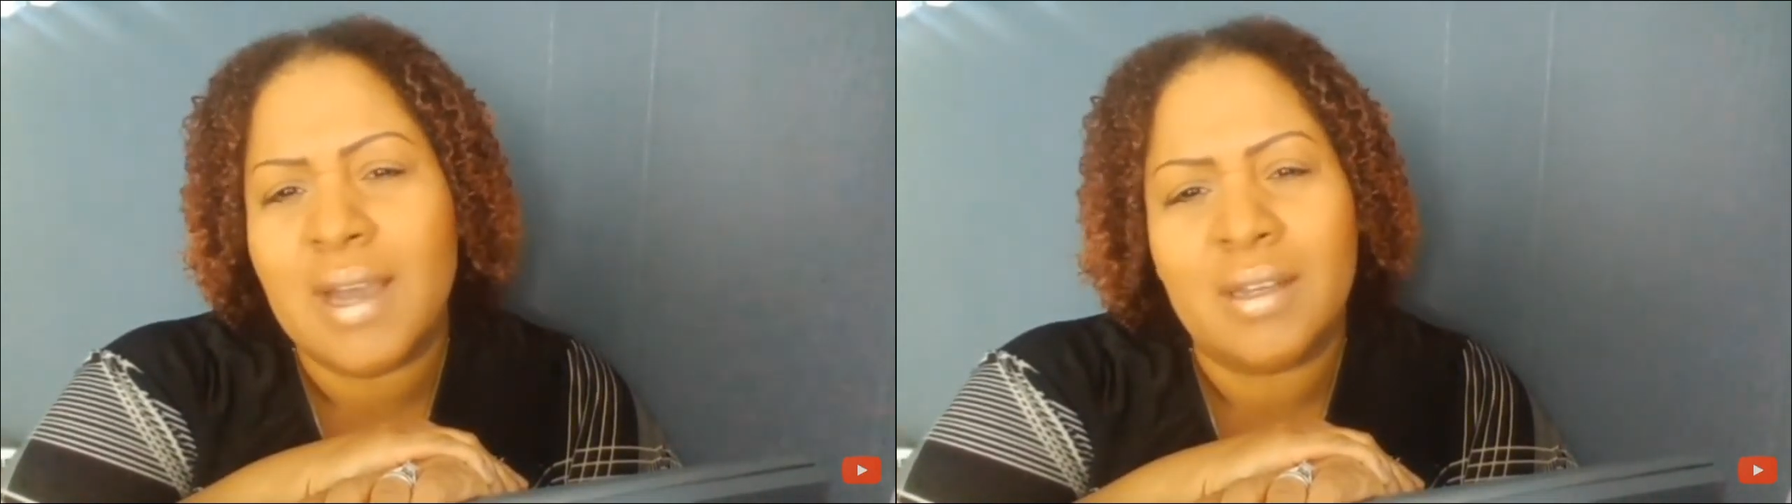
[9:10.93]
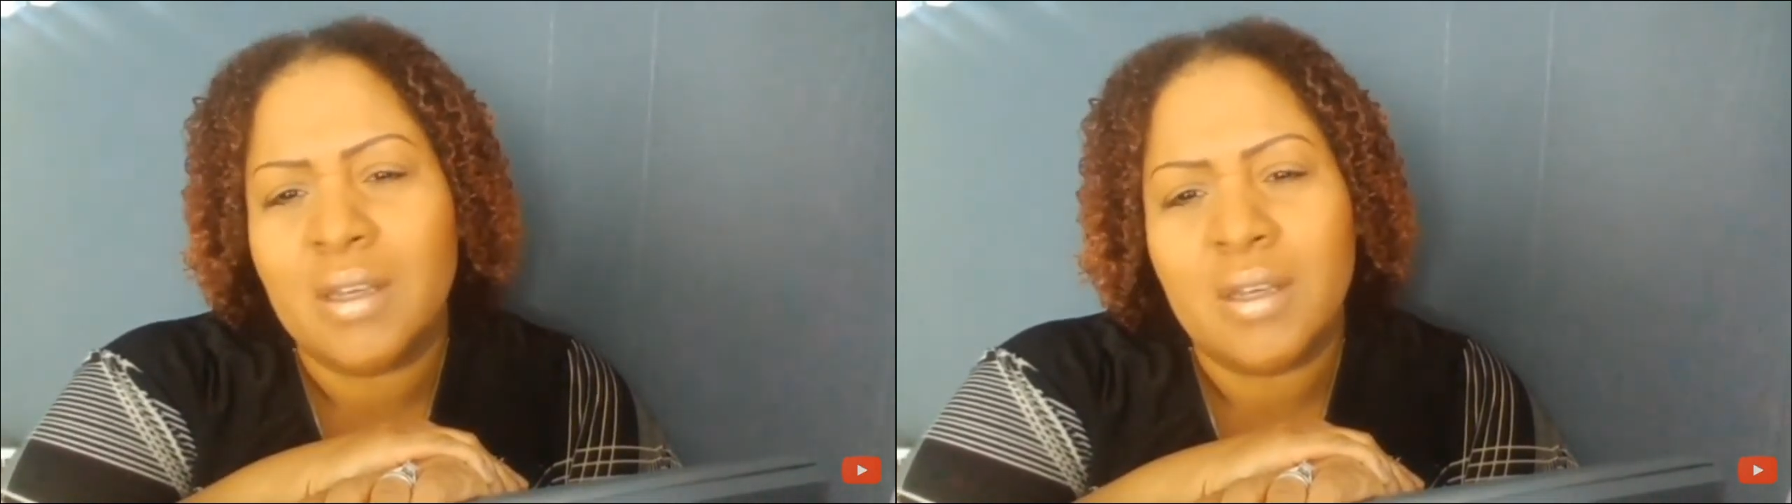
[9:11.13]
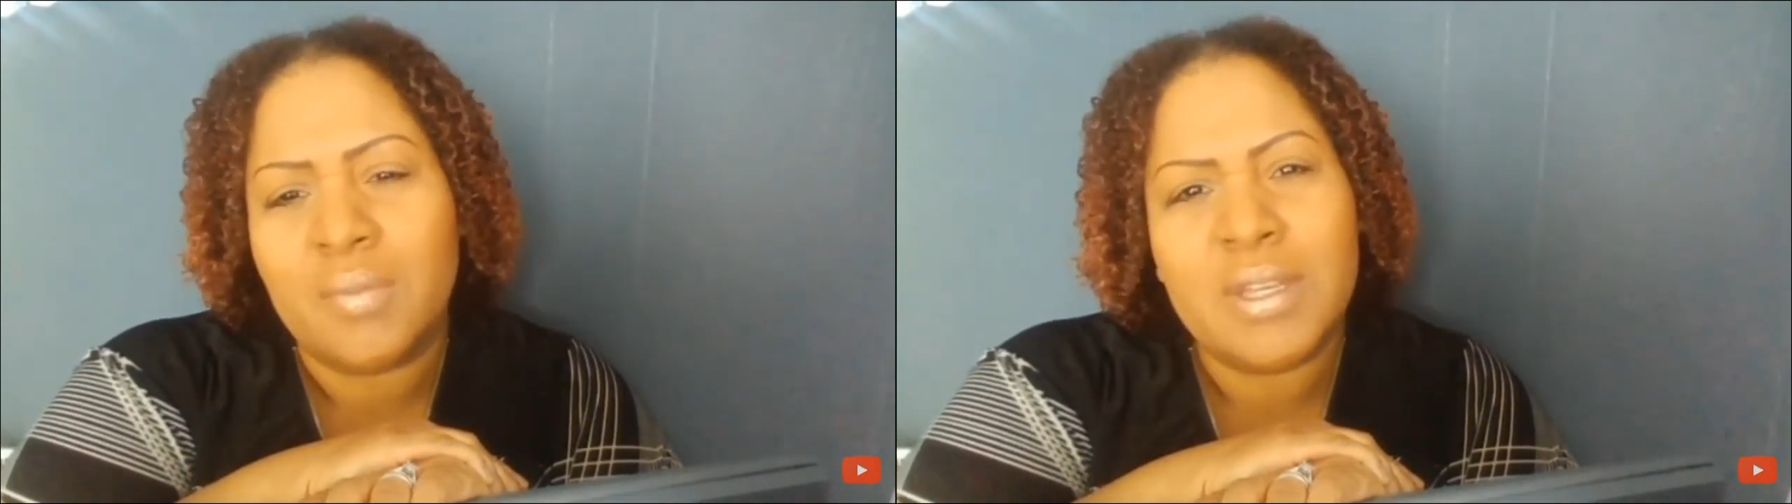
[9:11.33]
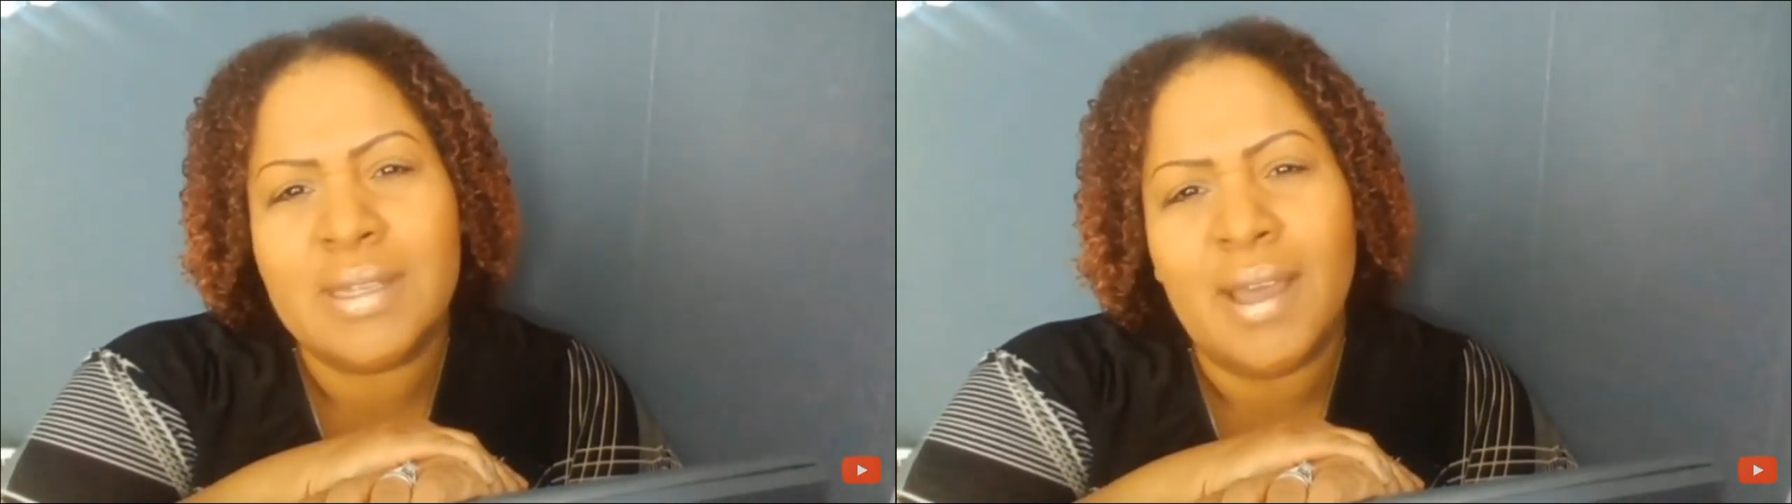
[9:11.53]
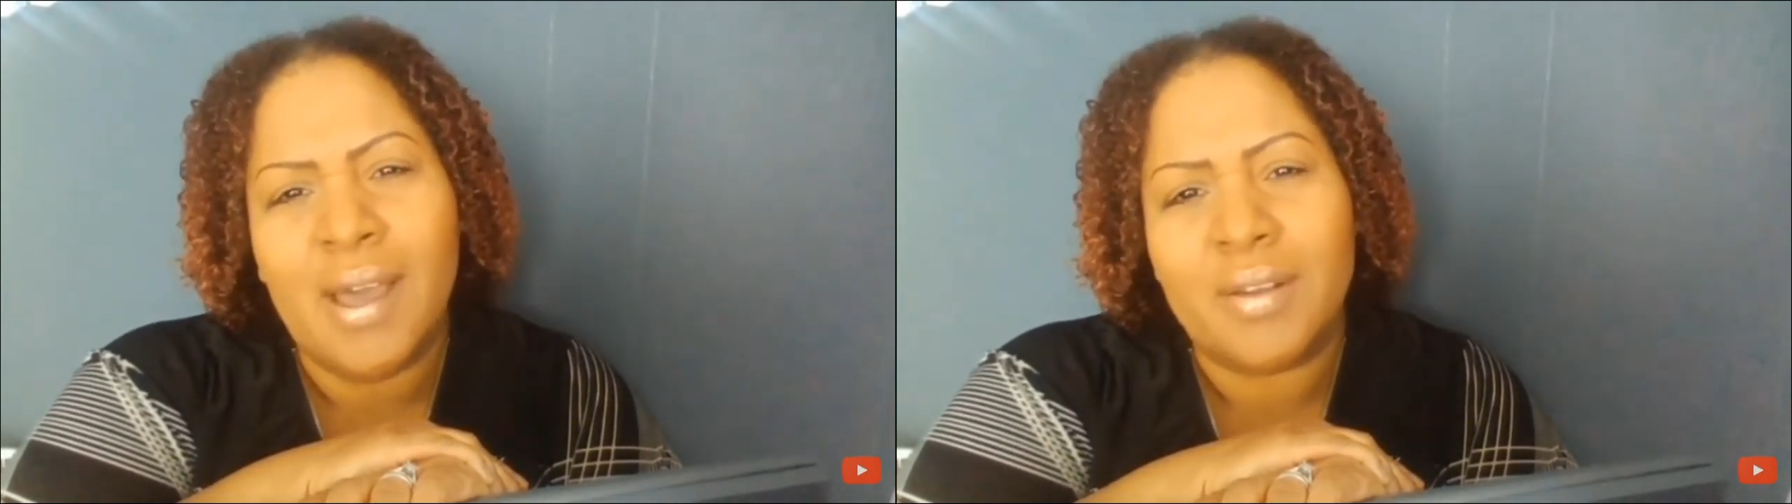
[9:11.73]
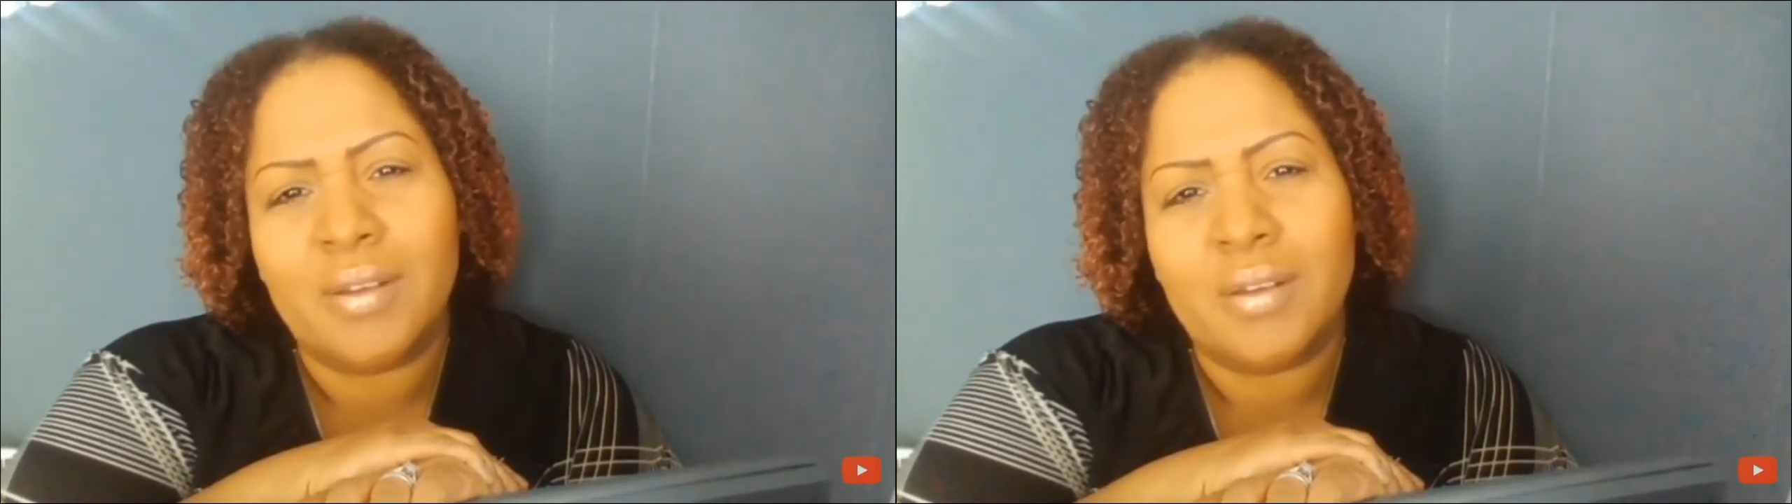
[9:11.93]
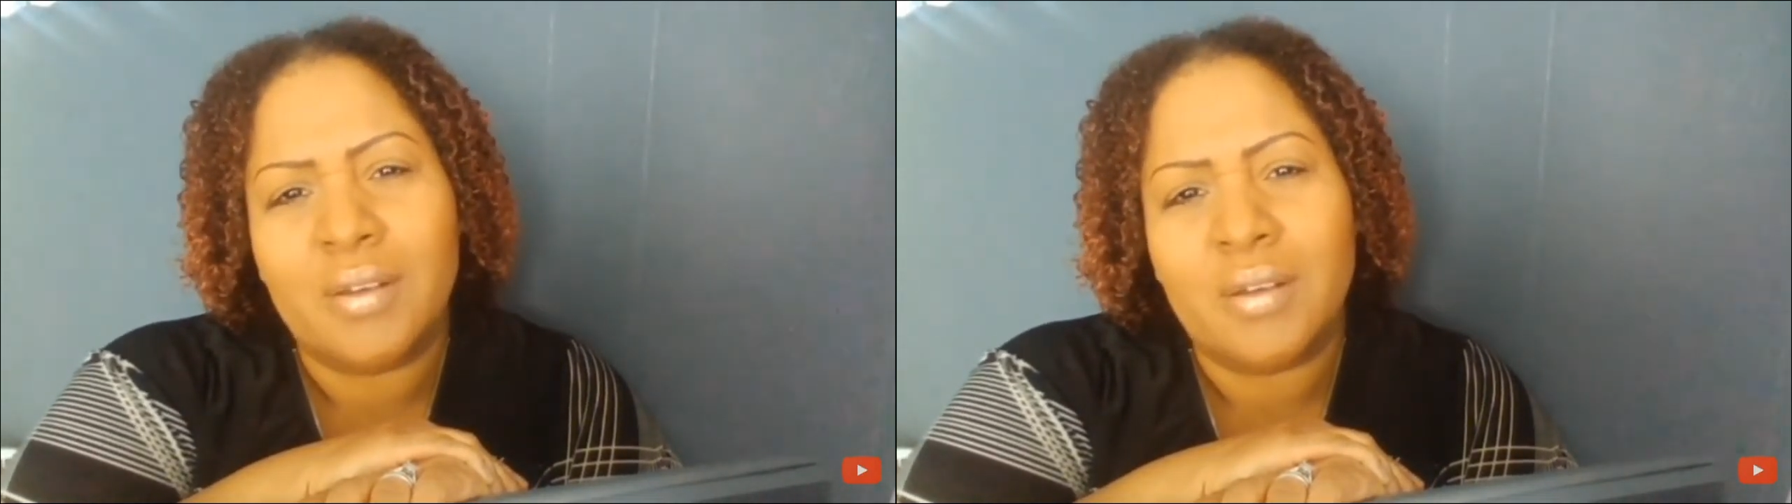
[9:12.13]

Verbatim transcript: is not pleasing to God.